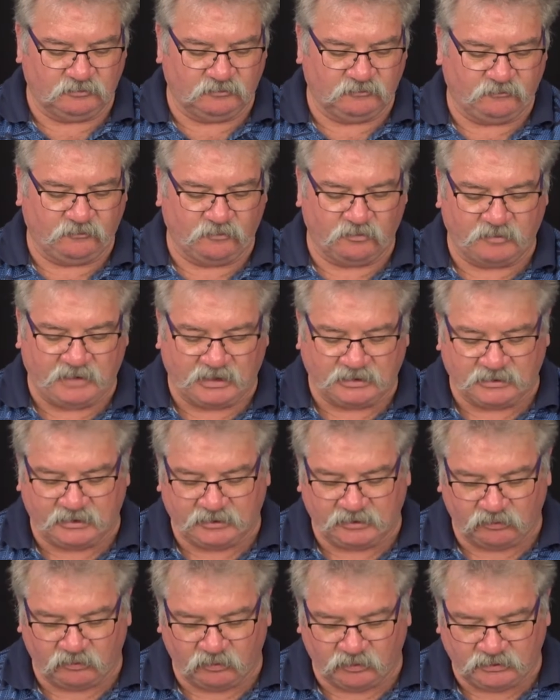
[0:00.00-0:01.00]
four
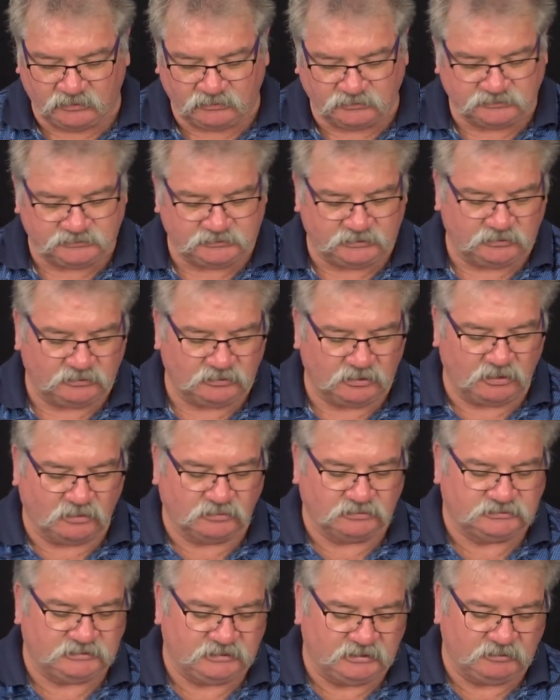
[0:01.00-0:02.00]
magnetic wheels,
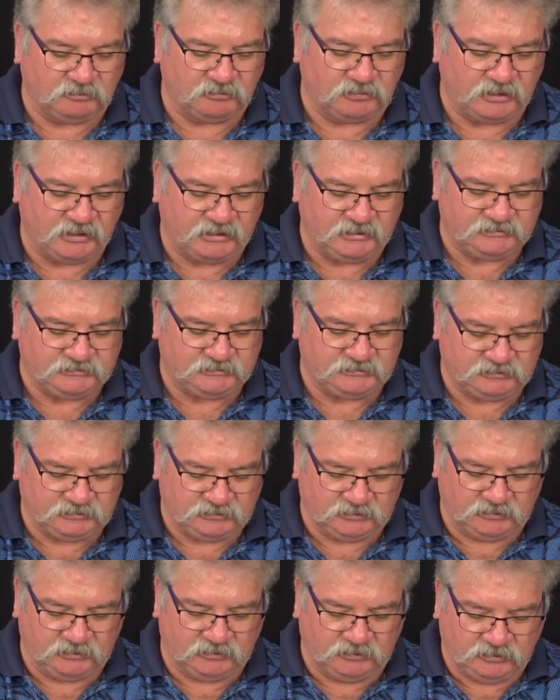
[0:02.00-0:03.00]
holds it in place,
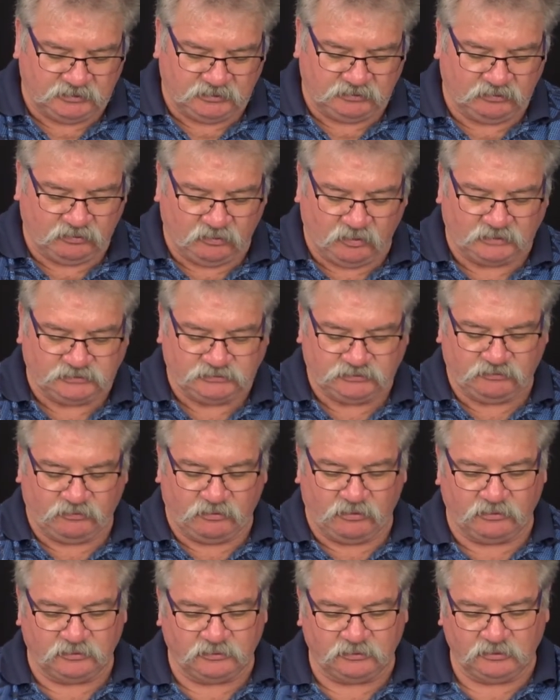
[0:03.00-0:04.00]
quite
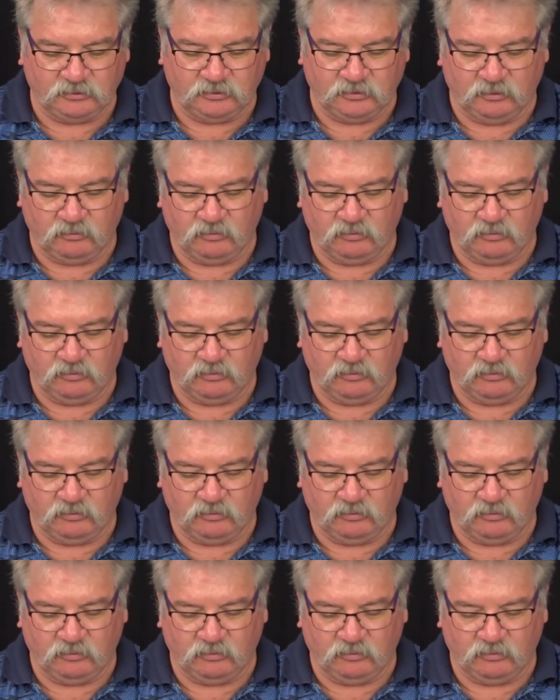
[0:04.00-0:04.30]
strong.